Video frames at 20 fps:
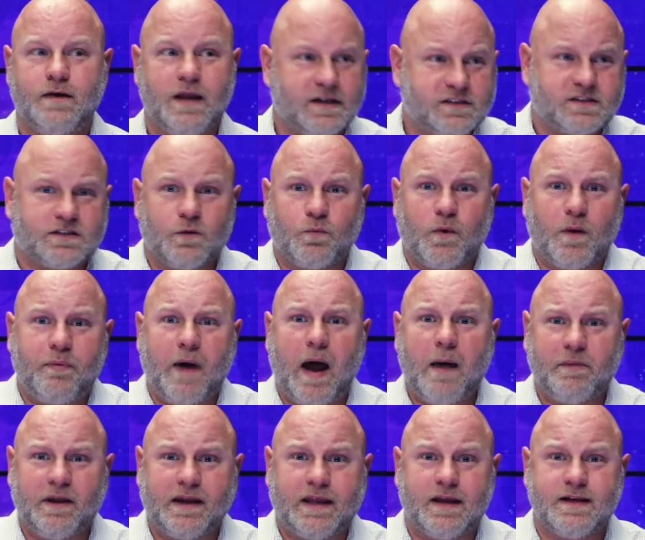It's the
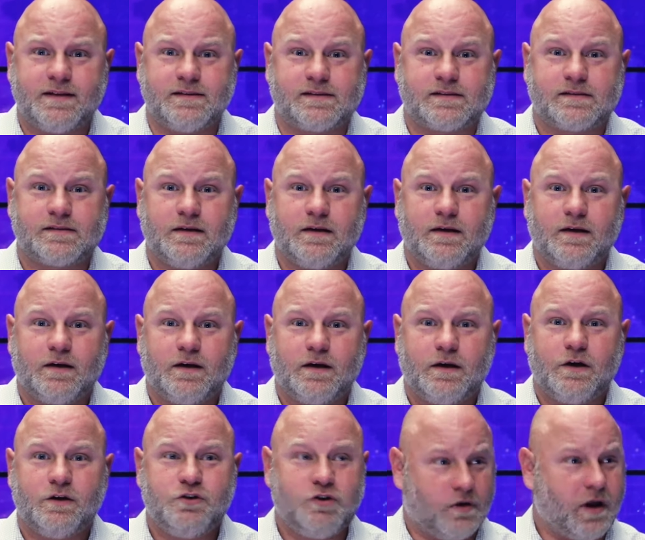Republicans.
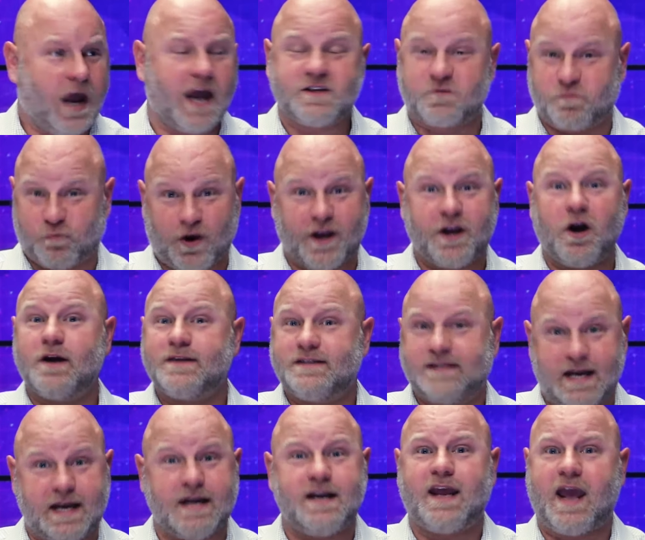You guys bring on
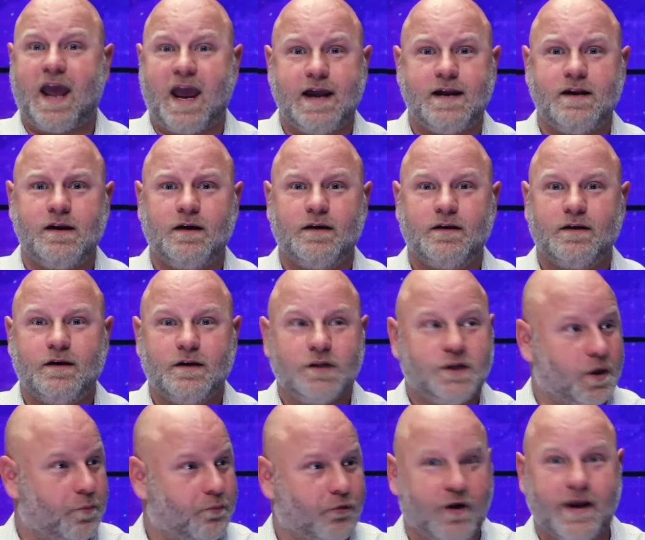Dean Cain.
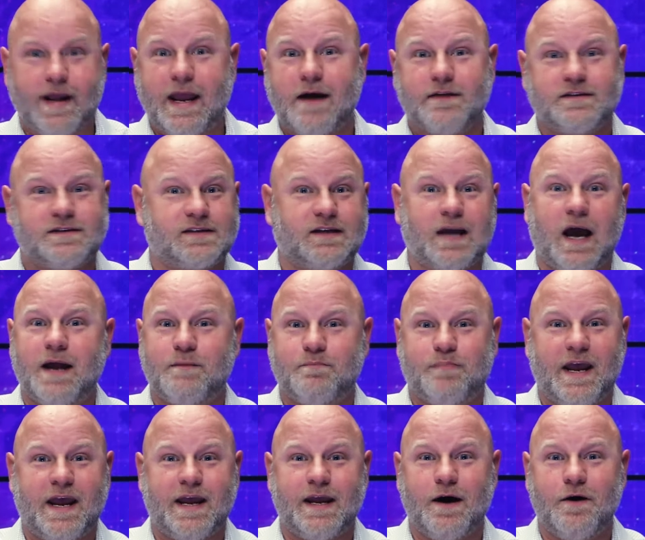You bring out Scott
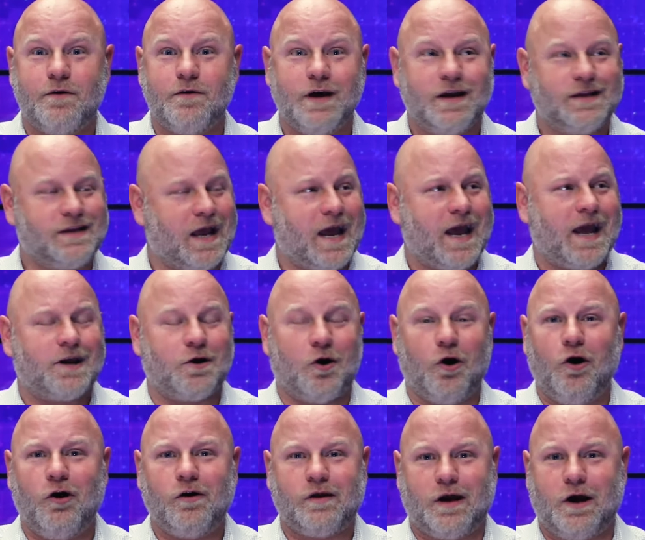Baio. You had
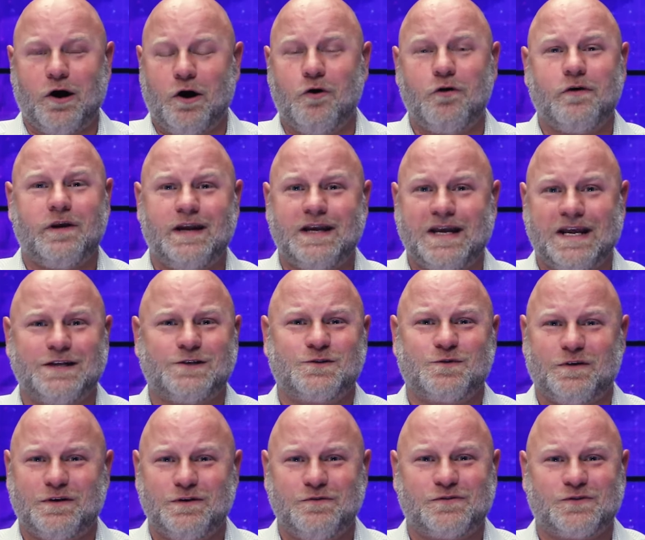Hulk Hogan
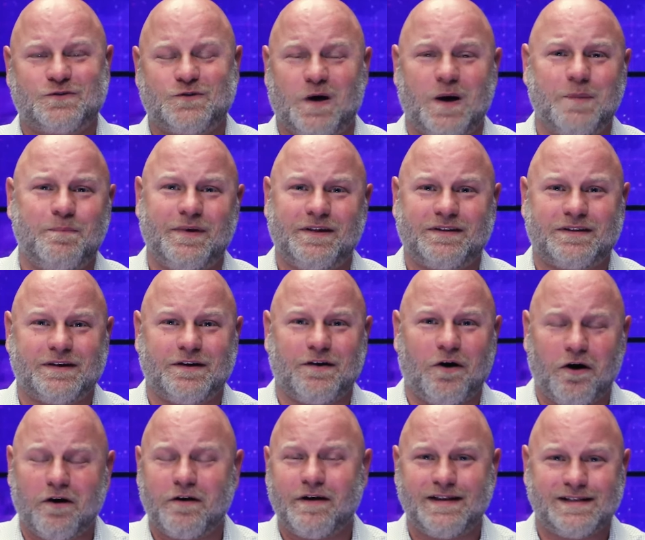introduce Trump at the
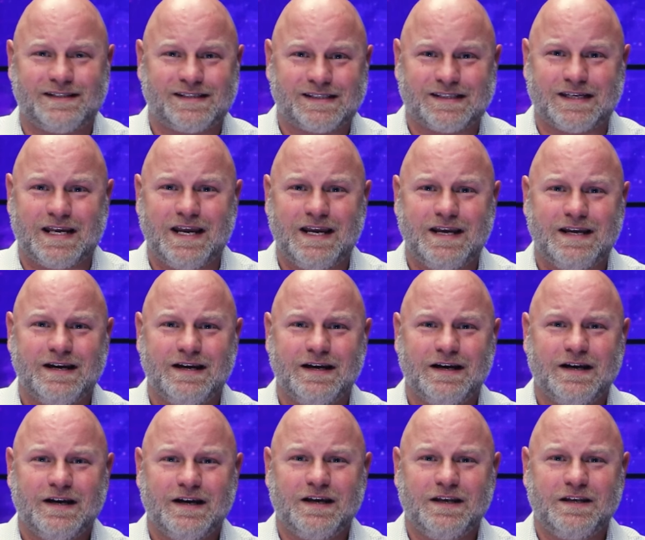RNC.
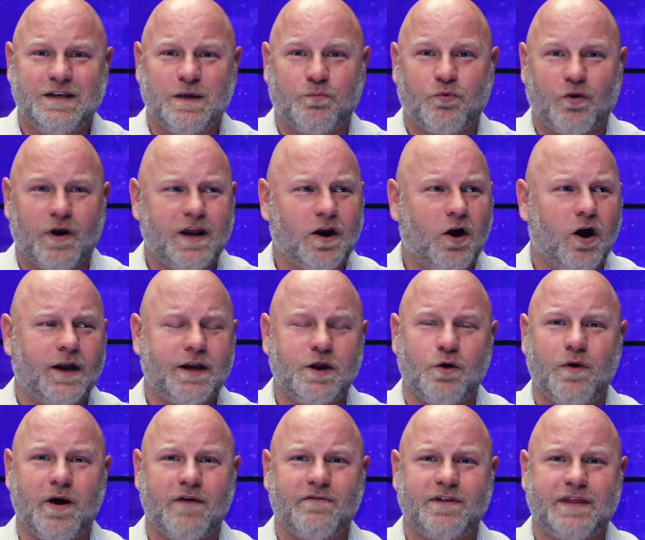You bring on
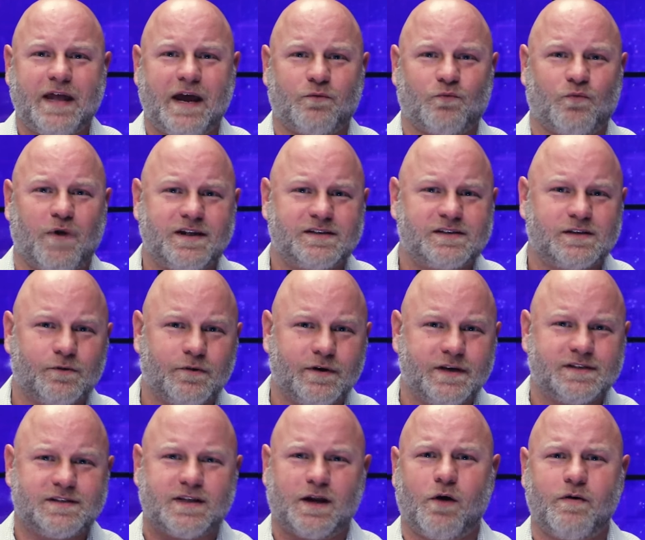whoever that wrestler
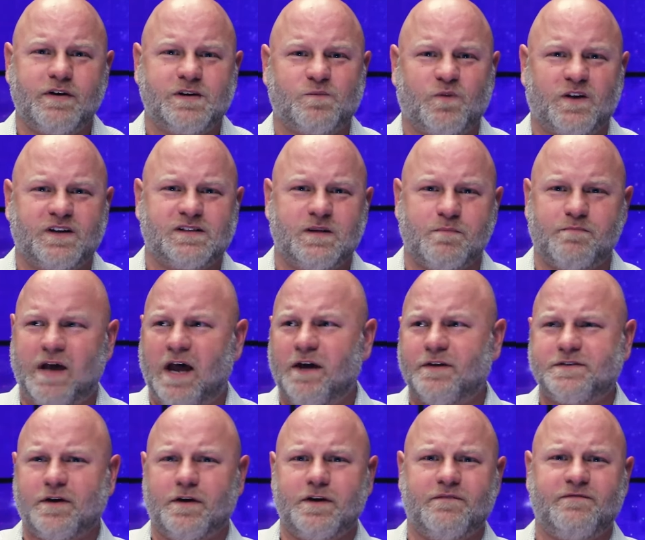is that always brings the
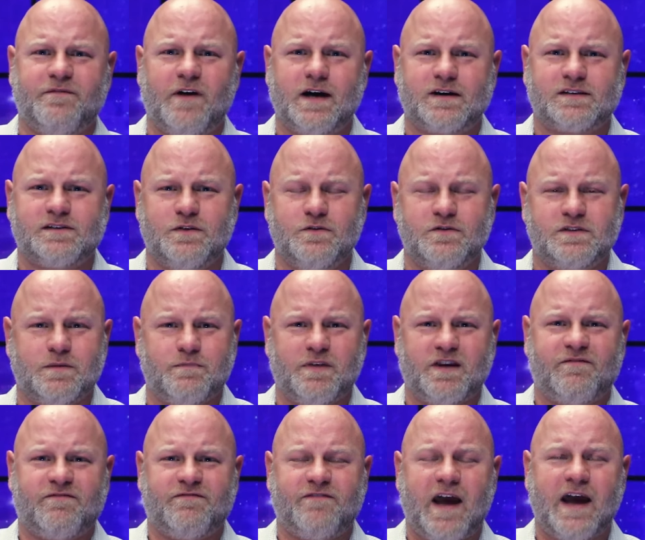belt onto Fox News, the
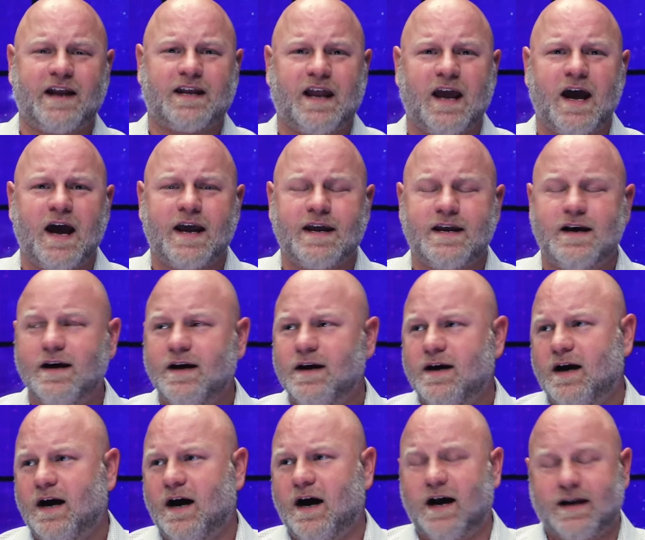big fat guy,
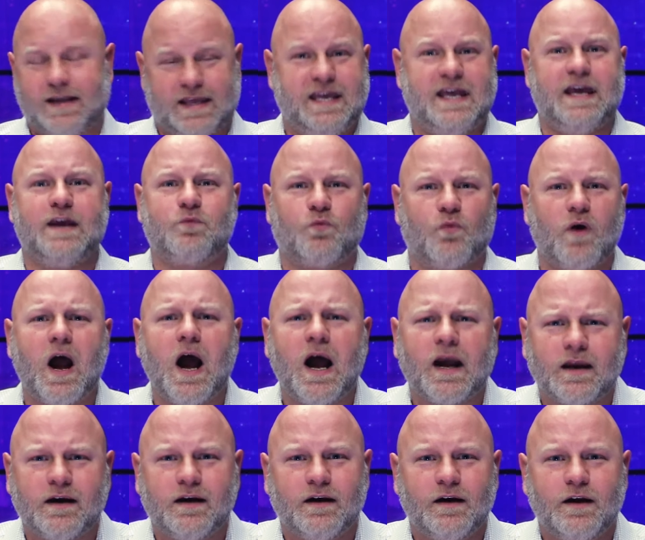uh, Kid
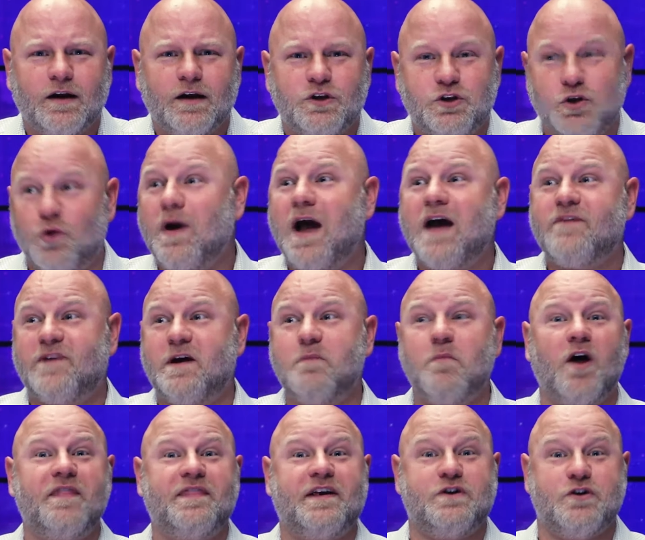Rock. You have
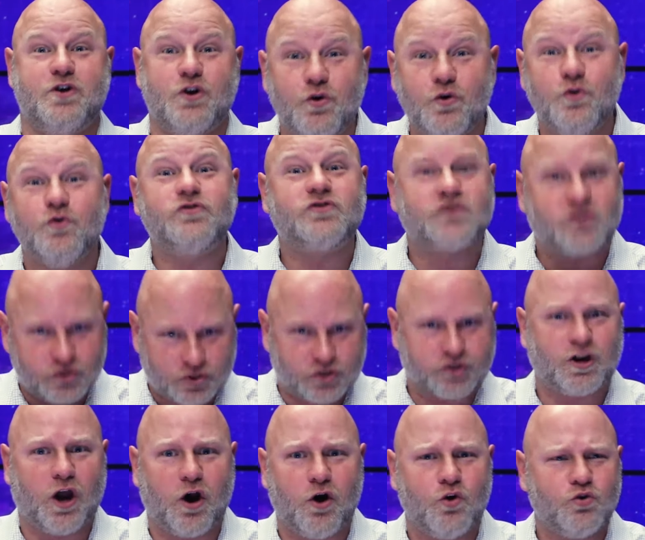him on the news
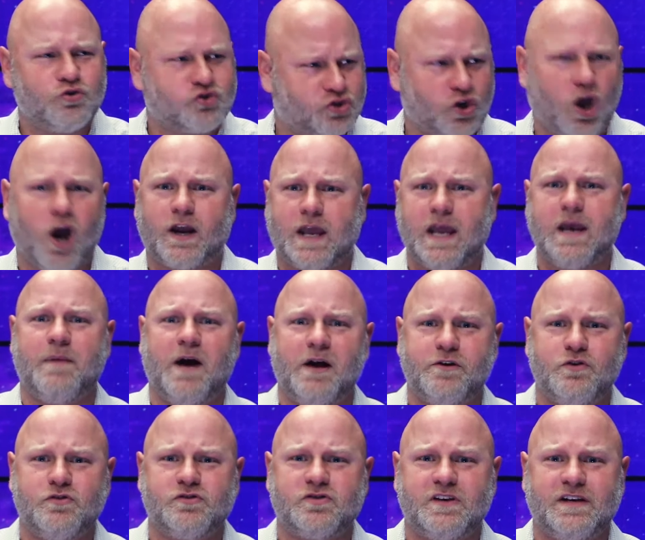shows talking about
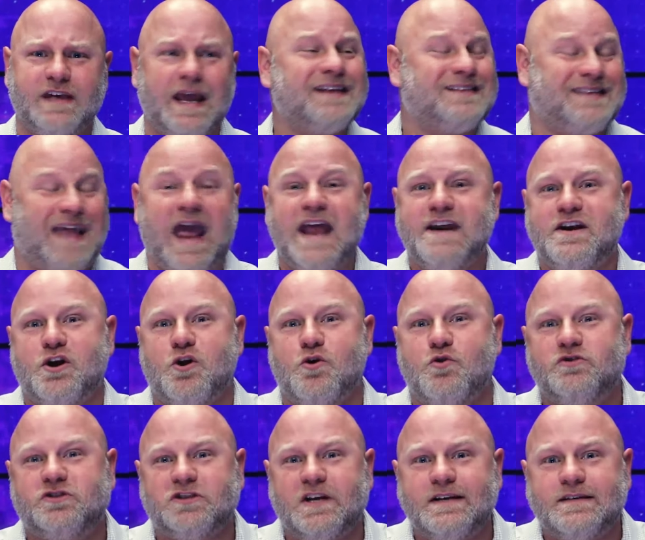news of the day, Ted
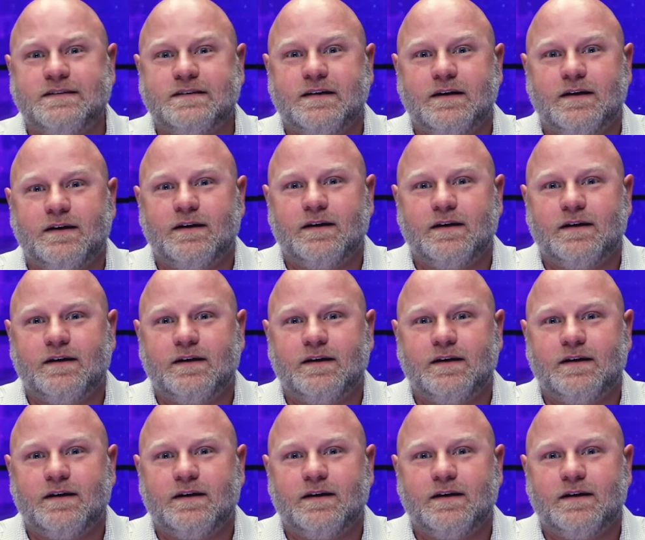Nugent.